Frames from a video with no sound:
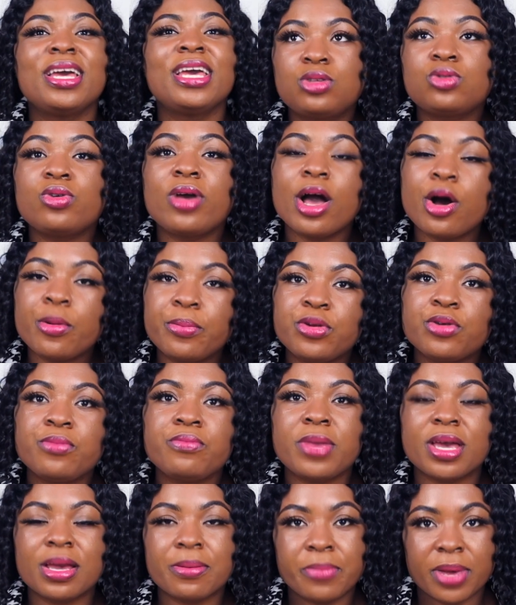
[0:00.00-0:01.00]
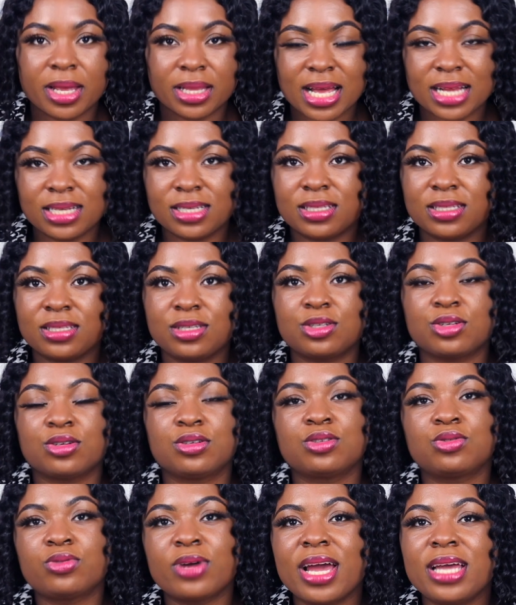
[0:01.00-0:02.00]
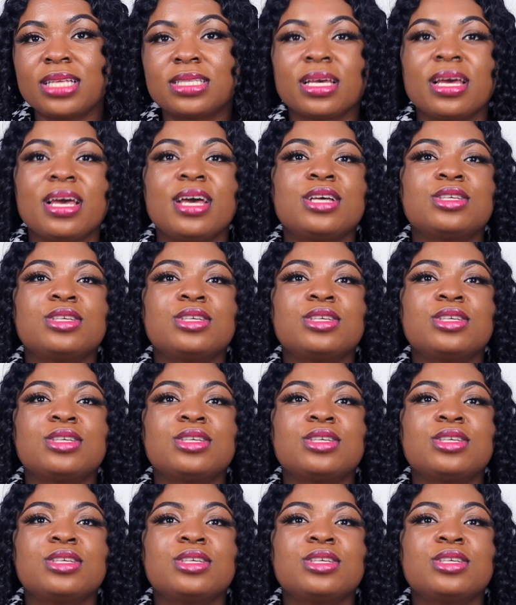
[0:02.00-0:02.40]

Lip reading: it will help you make better decisions, right?